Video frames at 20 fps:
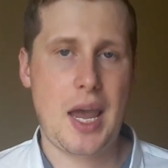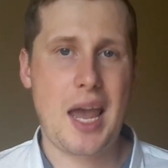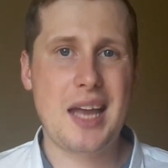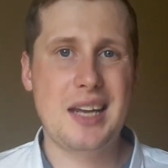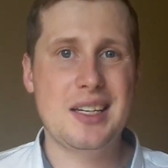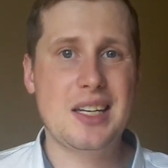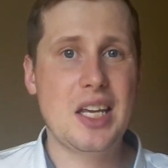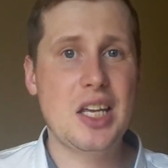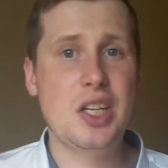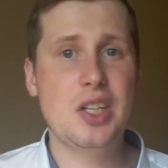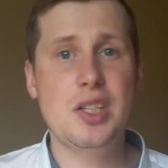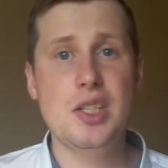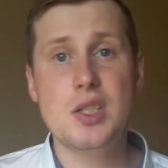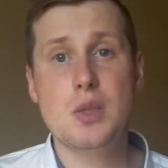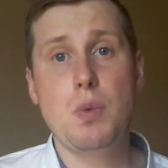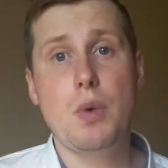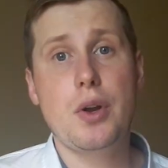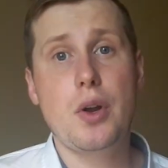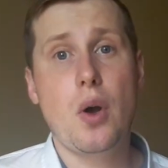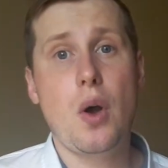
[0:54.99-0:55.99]
And in this
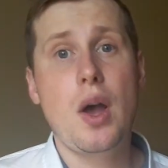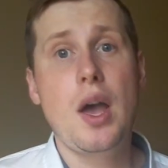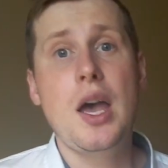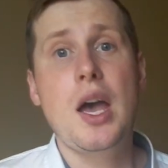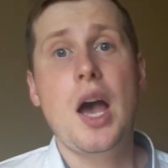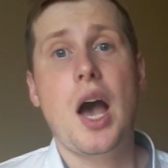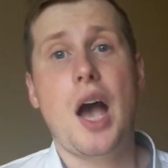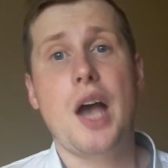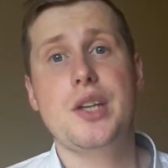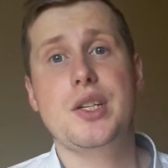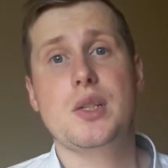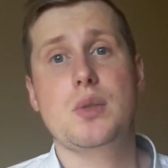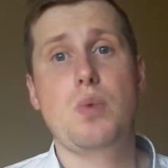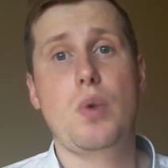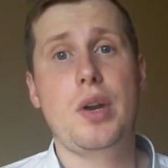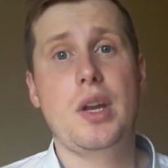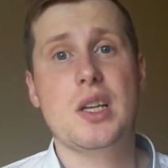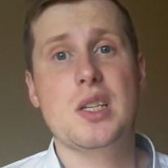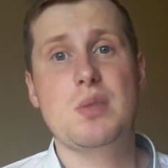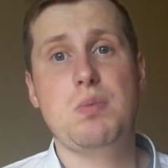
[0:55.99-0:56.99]
video, I just
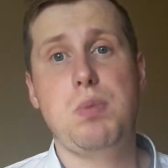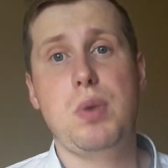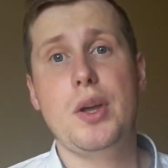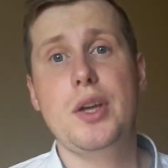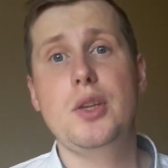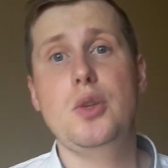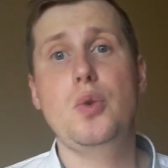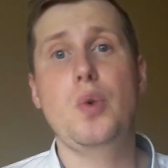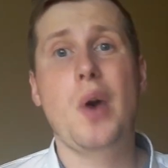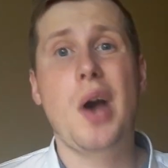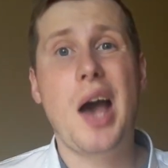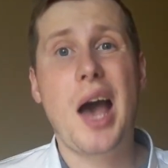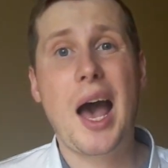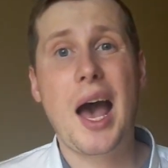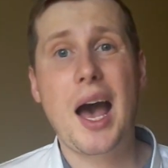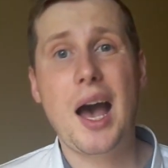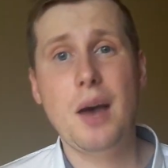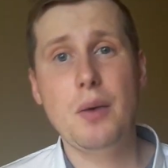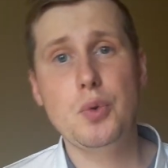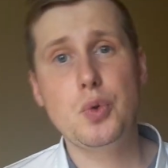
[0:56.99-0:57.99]
want to explain you
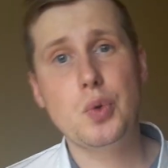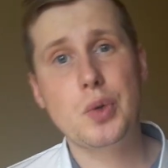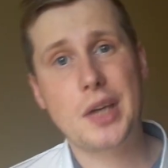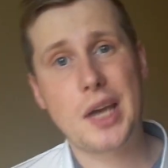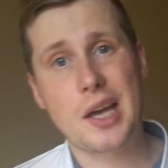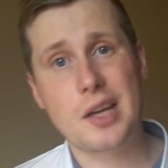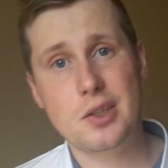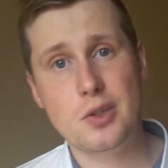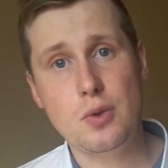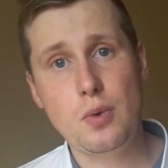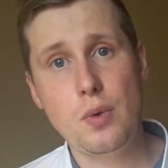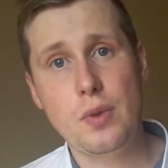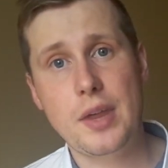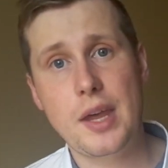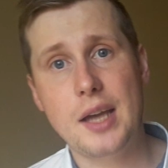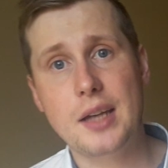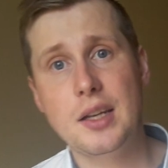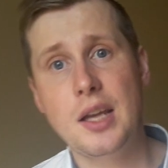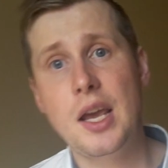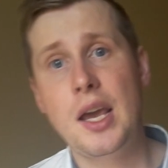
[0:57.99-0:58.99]
how you can do
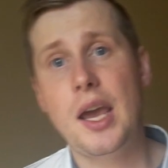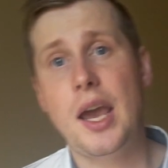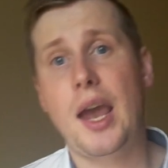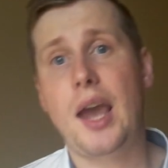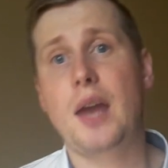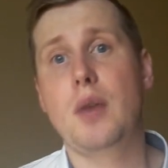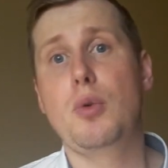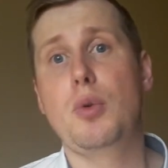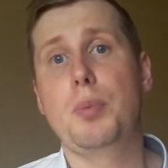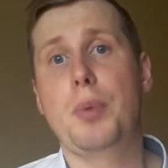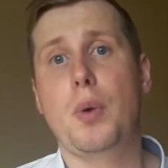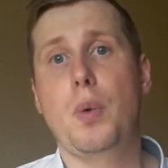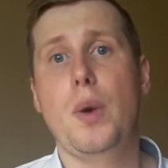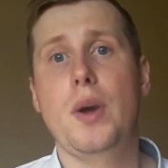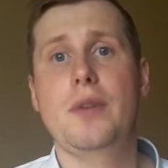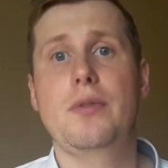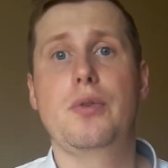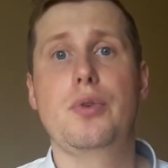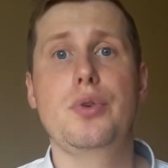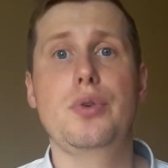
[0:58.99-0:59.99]
that, and will
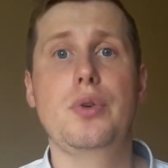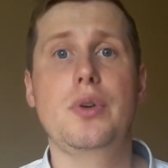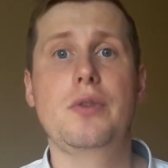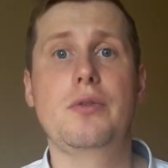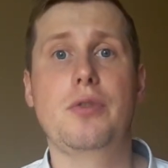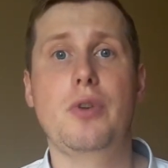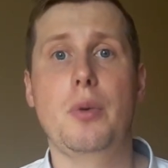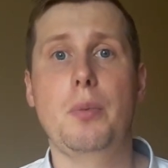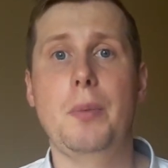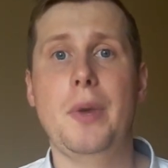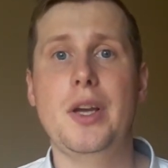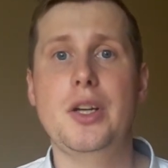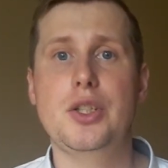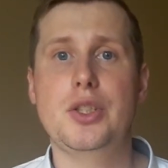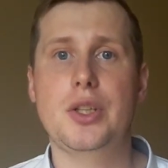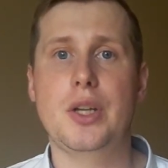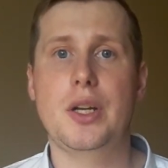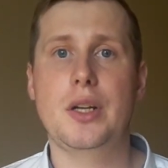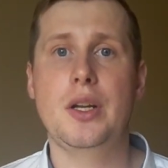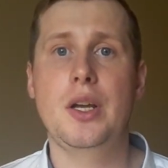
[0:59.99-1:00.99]
provide for you
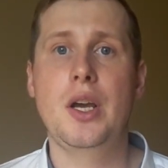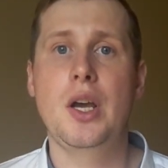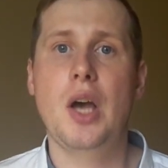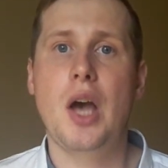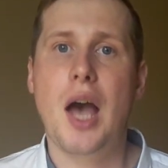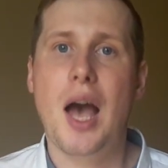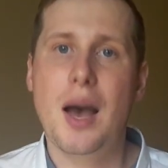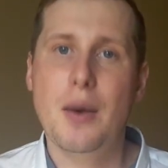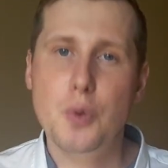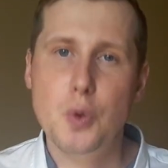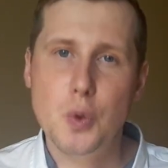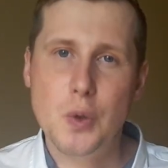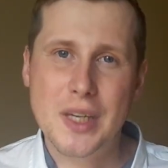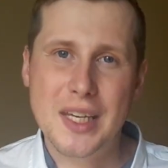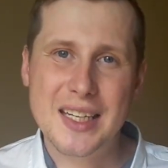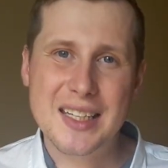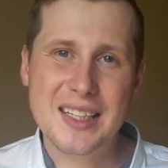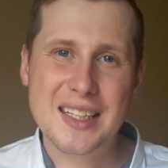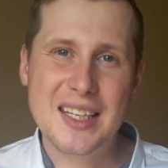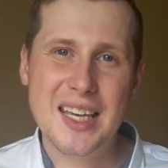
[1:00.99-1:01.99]
information how you
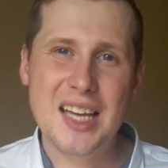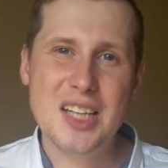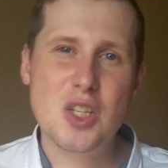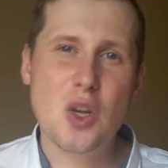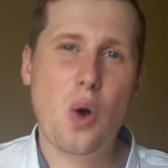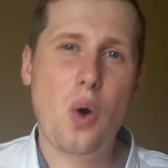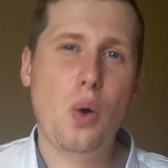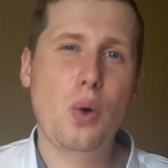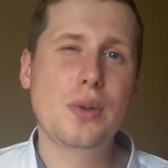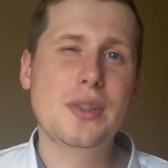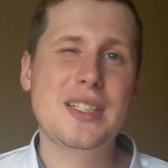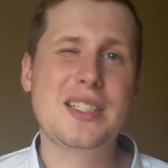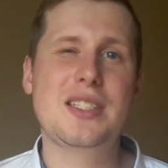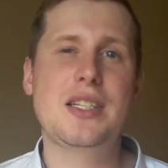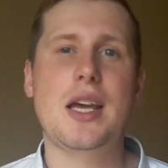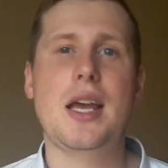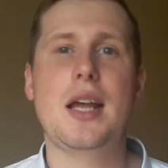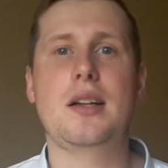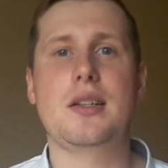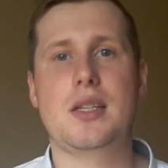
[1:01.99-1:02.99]
can get all
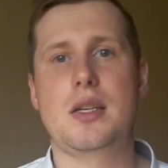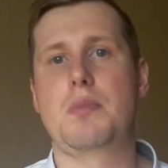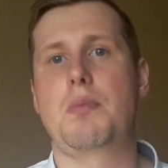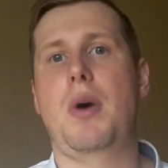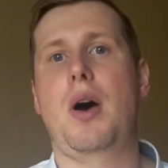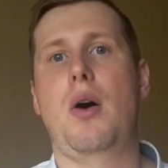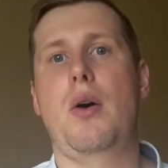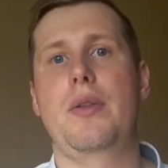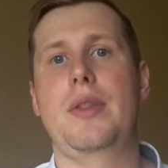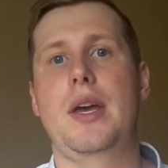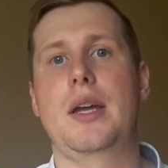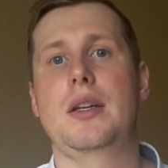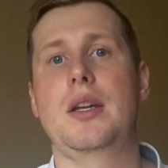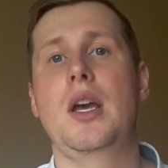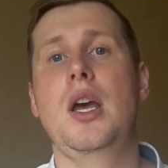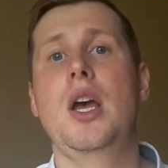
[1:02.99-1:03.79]
details about that.